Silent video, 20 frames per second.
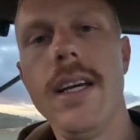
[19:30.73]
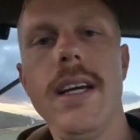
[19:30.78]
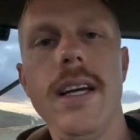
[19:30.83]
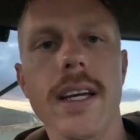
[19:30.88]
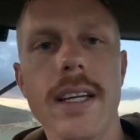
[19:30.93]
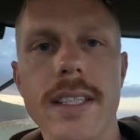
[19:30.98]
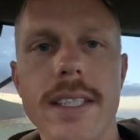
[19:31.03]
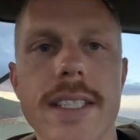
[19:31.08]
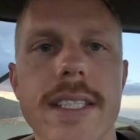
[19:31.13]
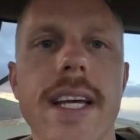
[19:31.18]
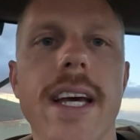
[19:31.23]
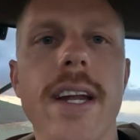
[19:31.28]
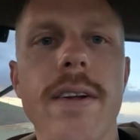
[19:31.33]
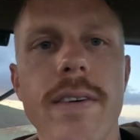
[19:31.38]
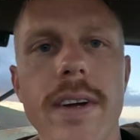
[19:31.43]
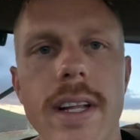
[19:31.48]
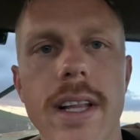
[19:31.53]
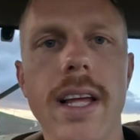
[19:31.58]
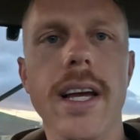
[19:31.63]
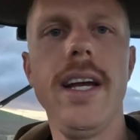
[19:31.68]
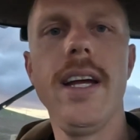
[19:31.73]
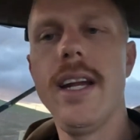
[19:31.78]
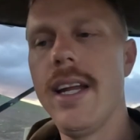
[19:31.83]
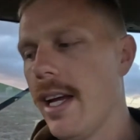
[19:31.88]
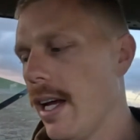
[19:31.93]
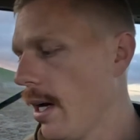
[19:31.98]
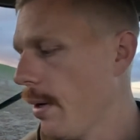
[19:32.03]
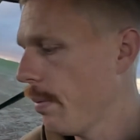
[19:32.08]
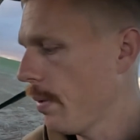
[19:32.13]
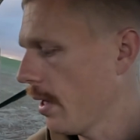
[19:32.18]
Instead of it
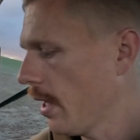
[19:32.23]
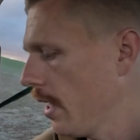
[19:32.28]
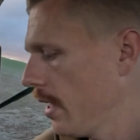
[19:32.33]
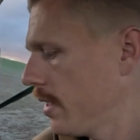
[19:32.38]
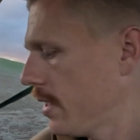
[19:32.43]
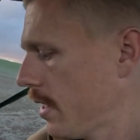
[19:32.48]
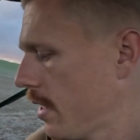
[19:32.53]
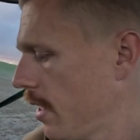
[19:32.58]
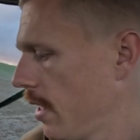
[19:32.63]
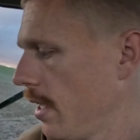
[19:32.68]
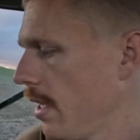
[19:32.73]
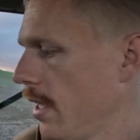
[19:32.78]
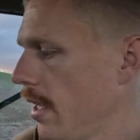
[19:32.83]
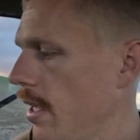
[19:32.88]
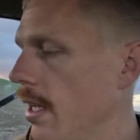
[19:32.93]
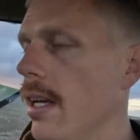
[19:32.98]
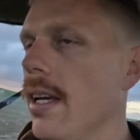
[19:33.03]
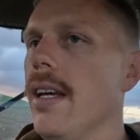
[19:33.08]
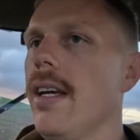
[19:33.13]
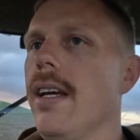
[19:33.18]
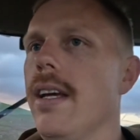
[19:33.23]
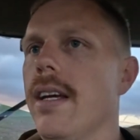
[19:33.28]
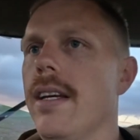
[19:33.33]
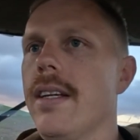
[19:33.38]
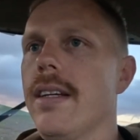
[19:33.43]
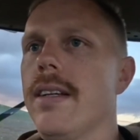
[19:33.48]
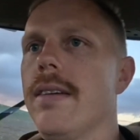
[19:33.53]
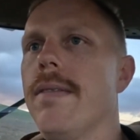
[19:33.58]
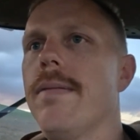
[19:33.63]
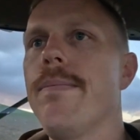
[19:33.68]
leaning up against the
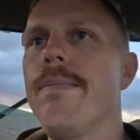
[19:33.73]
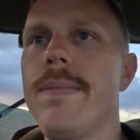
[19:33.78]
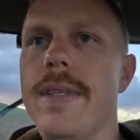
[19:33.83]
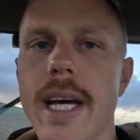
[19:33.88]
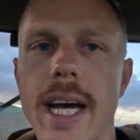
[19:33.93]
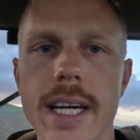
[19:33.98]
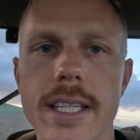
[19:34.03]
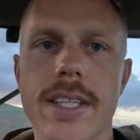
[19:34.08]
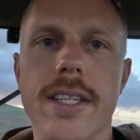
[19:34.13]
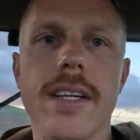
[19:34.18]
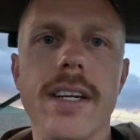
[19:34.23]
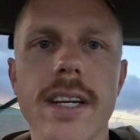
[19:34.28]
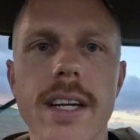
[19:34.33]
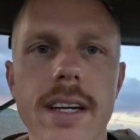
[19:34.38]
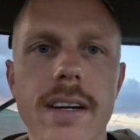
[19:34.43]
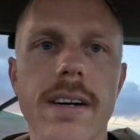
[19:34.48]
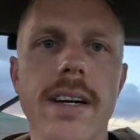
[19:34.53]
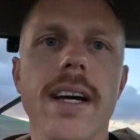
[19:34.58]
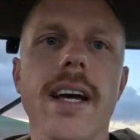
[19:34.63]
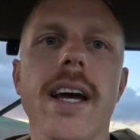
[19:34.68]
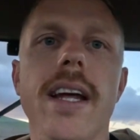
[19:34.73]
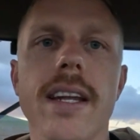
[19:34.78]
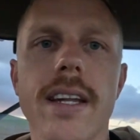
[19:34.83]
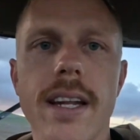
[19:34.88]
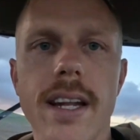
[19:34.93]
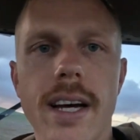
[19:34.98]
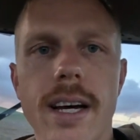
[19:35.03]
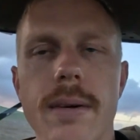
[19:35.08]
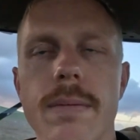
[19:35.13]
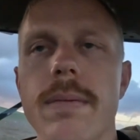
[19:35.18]
dash here, it
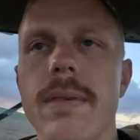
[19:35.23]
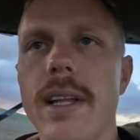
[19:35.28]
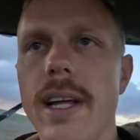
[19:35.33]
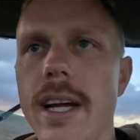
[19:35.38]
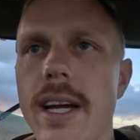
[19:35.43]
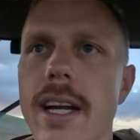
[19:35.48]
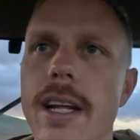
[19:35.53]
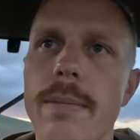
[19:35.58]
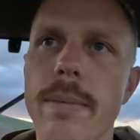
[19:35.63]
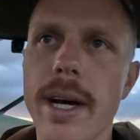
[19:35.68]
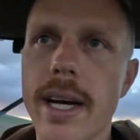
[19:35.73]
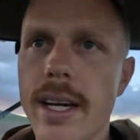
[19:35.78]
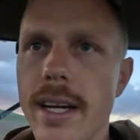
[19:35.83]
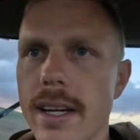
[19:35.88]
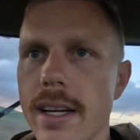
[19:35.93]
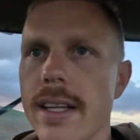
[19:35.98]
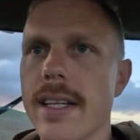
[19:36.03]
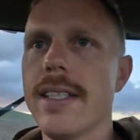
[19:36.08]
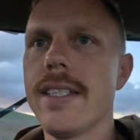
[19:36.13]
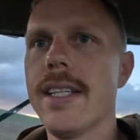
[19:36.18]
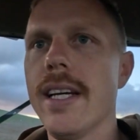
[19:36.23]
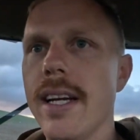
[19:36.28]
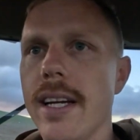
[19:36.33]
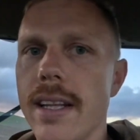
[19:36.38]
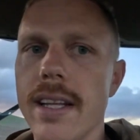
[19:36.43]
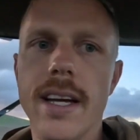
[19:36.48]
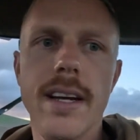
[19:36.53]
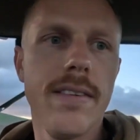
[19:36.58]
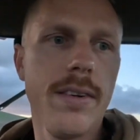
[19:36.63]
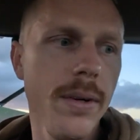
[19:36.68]
ended up leaning back into the seat,
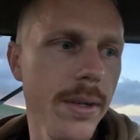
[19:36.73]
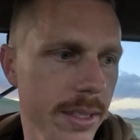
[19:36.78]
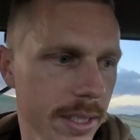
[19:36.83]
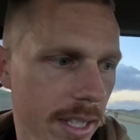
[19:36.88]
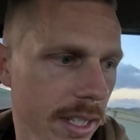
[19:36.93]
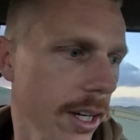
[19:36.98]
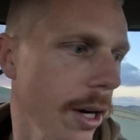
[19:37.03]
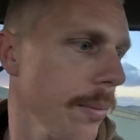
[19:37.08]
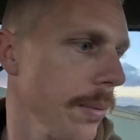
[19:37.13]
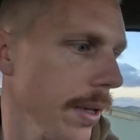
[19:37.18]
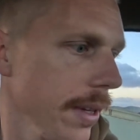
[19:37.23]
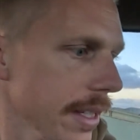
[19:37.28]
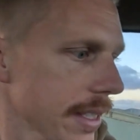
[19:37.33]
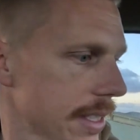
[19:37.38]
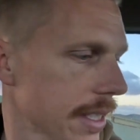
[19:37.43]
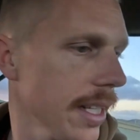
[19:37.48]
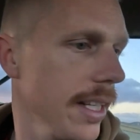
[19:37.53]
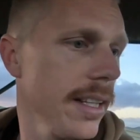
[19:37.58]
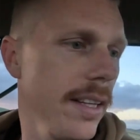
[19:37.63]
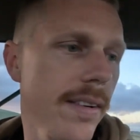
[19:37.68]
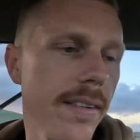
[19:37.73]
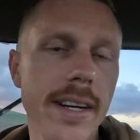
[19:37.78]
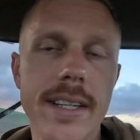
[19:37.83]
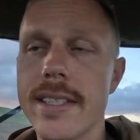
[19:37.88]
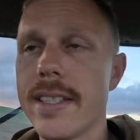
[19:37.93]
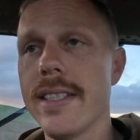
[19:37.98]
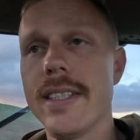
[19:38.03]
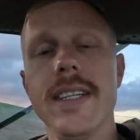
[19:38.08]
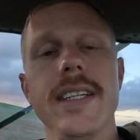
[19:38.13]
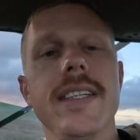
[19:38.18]
and then of course I hopped on the seat and the rest is